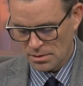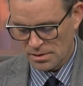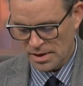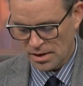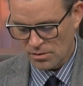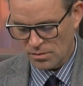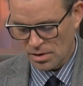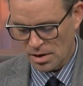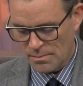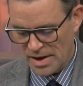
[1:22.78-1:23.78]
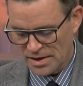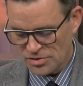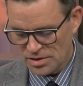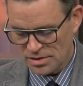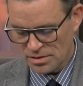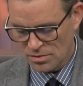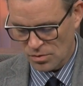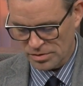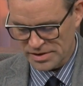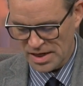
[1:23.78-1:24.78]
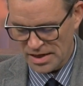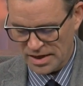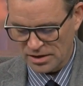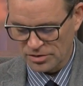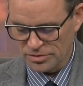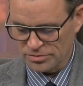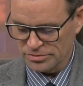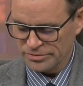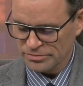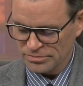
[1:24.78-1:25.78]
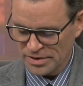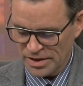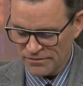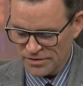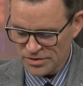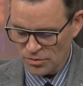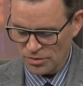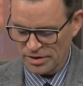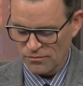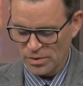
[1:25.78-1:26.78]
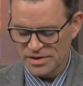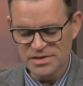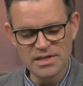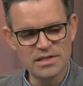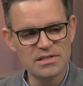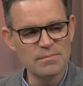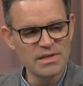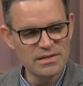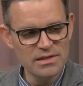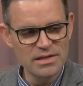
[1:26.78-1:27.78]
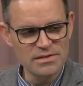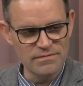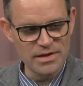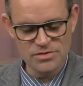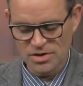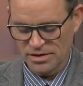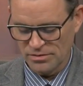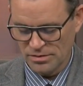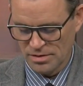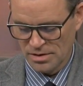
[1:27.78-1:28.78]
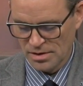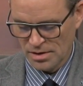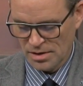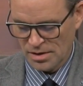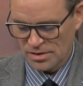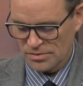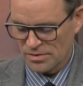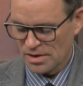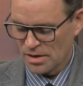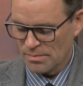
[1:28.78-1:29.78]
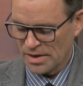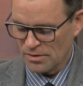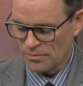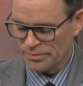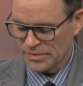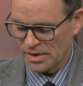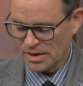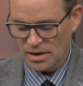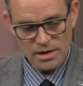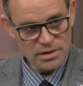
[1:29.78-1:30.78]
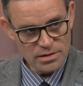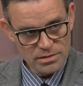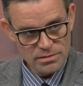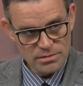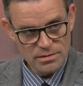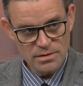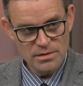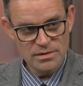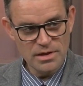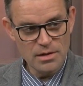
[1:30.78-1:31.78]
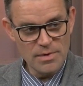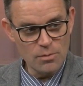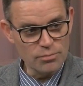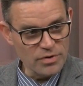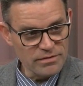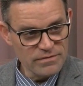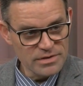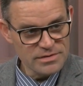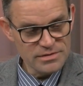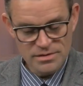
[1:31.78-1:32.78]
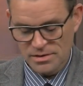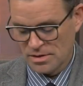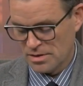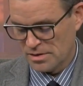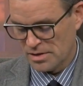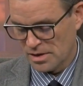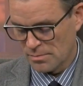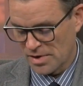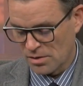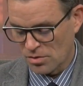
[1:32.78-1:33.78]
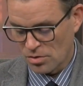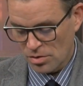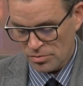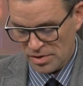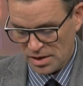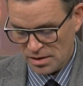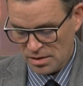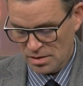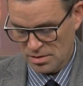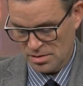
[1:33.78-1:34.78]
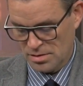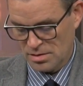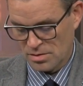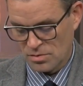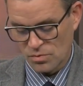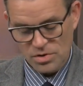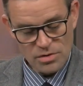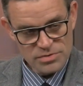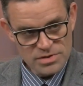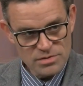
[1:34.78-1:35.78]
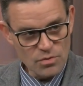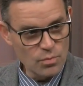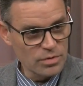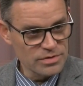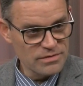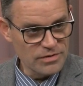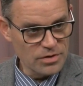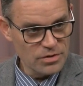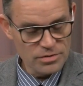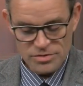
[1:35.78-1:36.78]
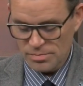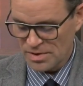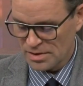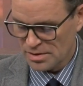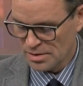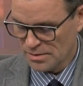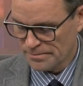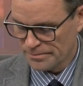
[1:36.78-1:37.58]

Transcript: Now, imagine or take a literal inventory of what is needed to meet the needs of that child. So think about a hug, think about breakfast, think about clothing, notes or words of encouragement,